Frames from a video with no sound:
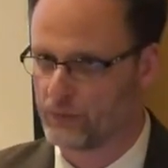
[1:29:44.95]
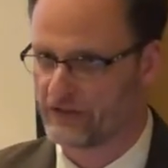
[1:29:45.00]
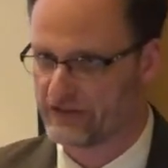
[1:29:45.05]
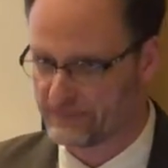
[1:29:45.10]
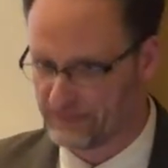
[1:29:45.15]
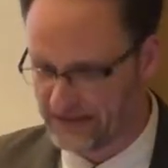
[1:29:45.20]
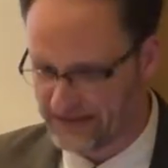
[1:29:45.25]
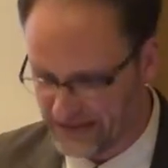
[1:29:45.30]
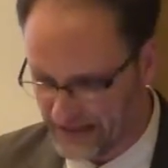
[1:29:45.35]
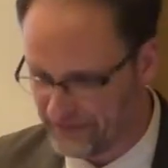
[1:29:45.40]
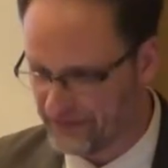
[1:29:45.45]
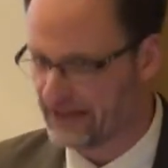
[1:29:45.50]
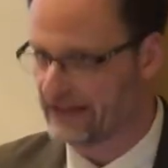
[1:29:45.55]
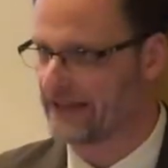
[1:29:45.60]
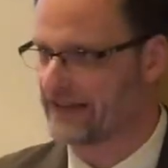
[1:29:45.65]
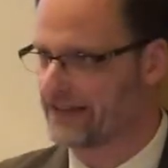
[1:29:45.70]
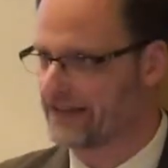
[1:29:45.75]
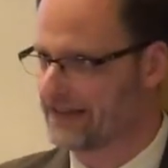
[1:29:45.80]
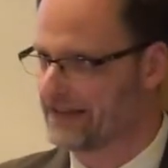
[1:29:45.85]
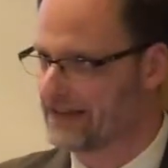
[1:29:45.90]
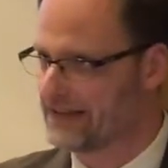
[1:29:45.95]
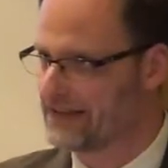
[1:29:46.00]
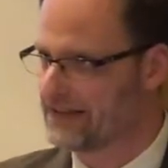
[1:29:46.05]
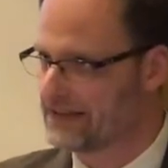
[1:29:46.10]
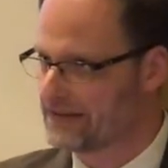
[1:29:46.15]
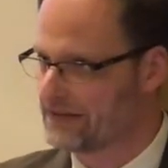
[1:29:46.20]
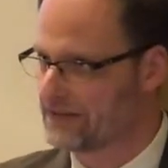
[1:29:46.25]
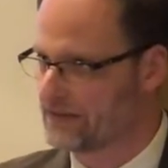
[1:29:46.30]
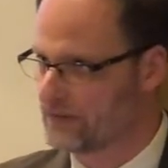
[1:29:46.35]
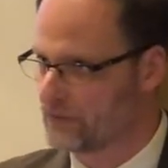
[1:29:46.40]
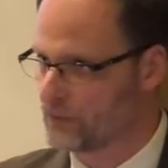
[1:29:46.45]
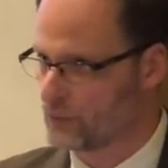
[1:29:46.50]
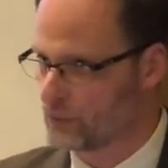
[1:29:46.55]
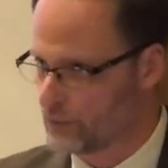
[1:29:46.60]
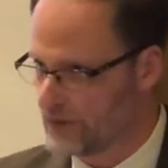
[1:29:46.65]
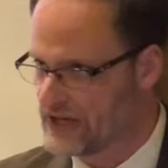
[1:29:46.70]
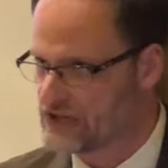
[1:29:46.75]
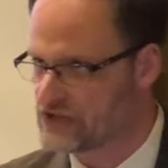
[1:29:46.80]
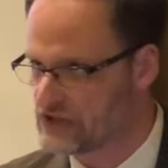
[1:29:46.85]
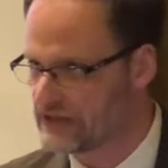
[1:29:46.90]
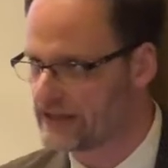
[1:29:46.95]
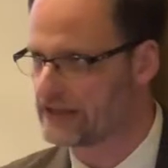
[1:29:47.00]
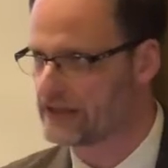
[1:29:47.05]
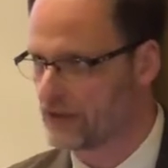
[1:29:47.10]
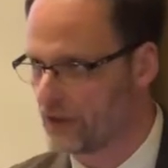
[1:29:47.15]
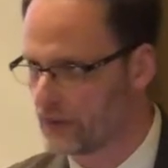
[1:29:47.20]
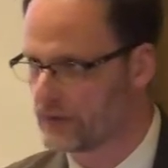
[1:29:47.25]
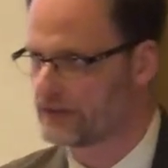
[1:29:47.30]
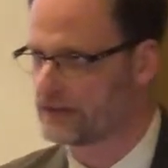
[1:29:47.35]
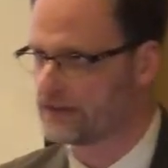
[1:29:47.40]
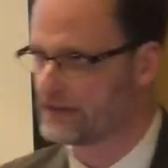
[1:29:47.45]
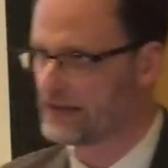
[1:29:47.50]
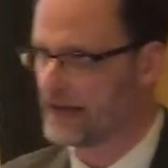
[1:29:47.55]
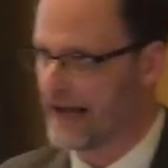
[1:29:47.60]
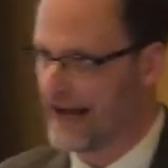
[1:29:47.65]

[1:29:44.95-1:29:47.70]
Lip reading: specific, racially coded